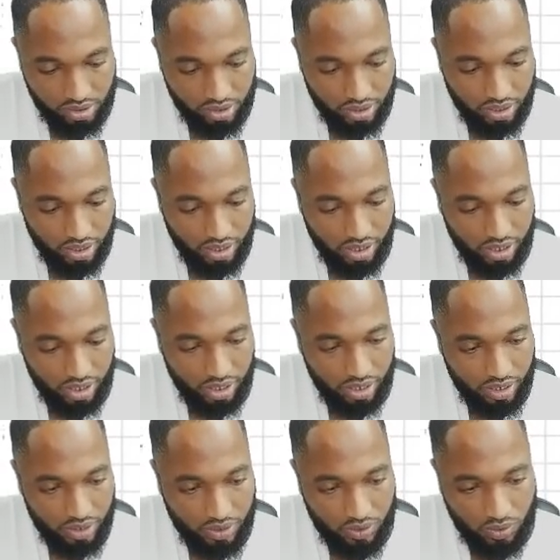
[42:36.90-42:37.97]
A,
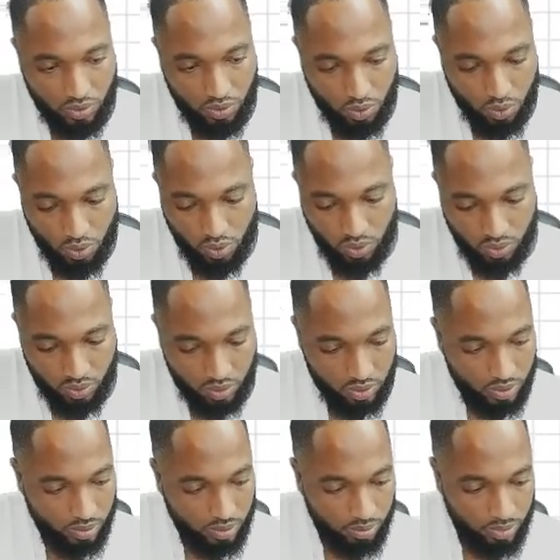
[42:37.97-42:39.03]
O,
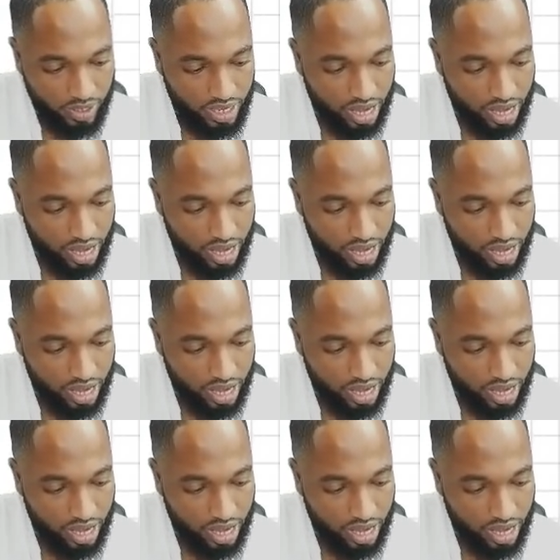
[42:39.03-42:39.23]
B.